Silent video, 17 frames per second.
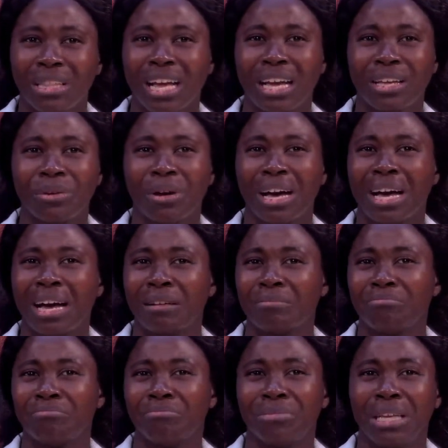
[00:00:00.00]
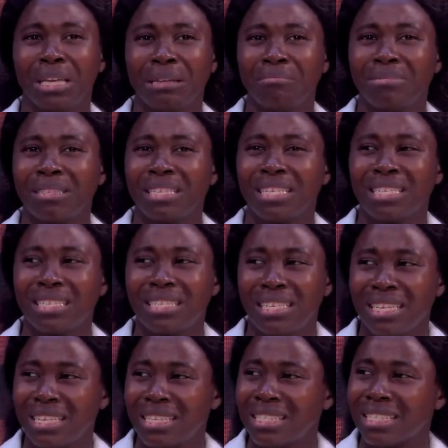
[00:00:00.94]
you are
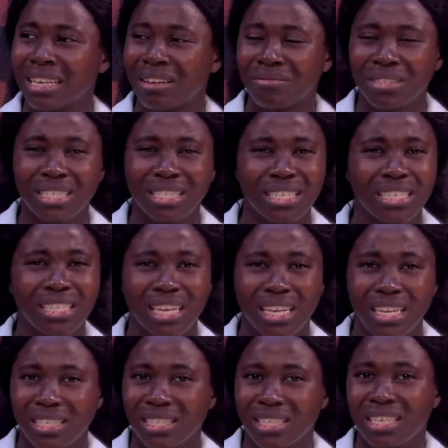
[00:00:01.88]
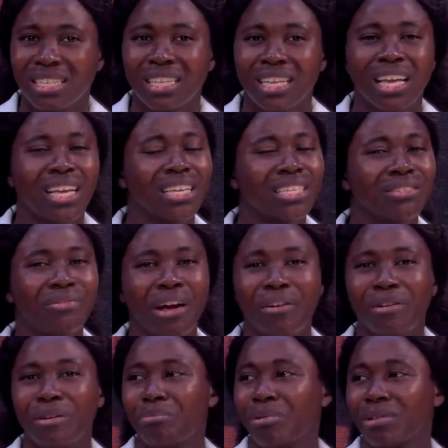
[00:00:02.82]
16, 17, 18. It's
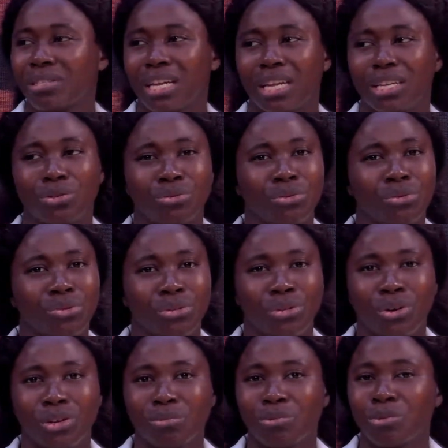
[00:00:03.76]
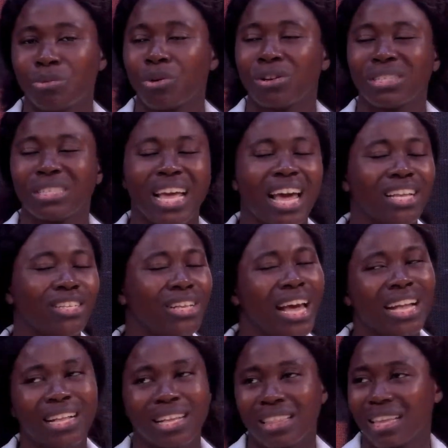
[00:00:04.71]
very important to go to the hospital because
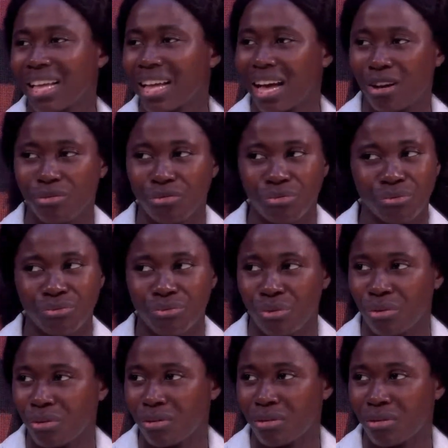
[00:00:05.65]
anything can go wrong.